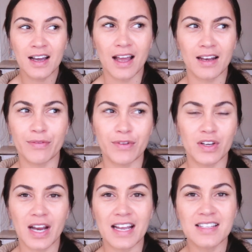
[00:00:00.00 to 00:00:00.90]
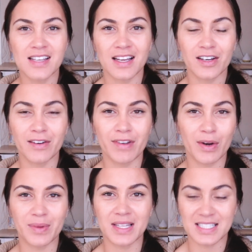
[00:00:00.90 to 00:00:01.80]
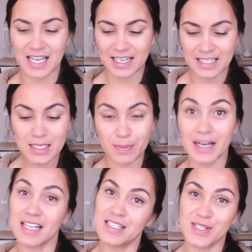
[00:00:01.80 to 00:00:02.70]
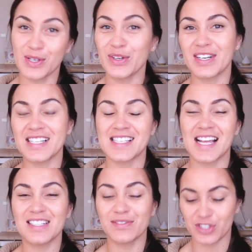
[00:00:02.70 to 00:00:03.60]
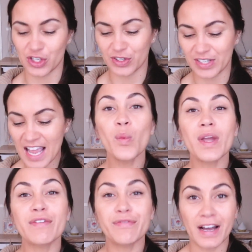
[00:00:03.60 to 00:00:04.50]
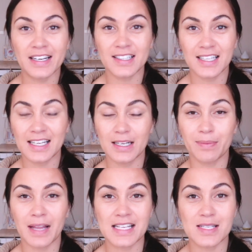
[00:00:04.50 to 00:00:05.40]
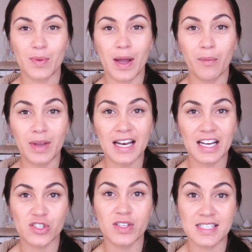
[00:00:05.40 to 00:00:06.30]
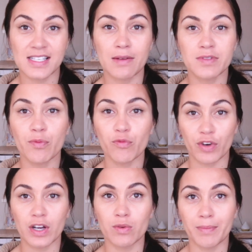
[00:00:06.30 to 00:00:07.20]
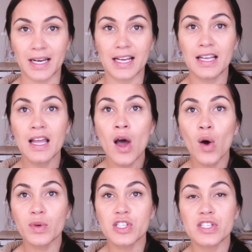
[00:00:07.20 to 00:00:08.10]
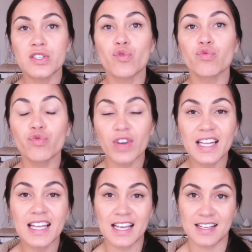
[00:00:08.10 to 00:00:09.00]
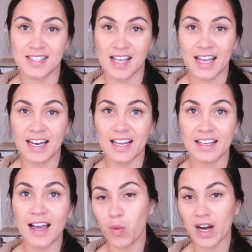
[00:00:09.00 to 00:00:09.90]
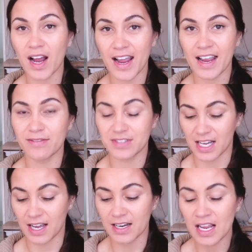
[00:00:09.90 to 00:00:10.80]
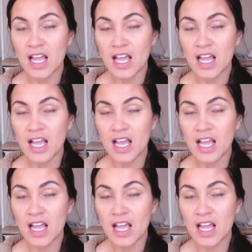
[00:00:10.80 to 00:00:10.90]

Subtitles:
In a few days, I don't even know what the date is, but it's soon, it's the end of June. We are finally in a place where we can actually save some real money, which is really exciting. What I have done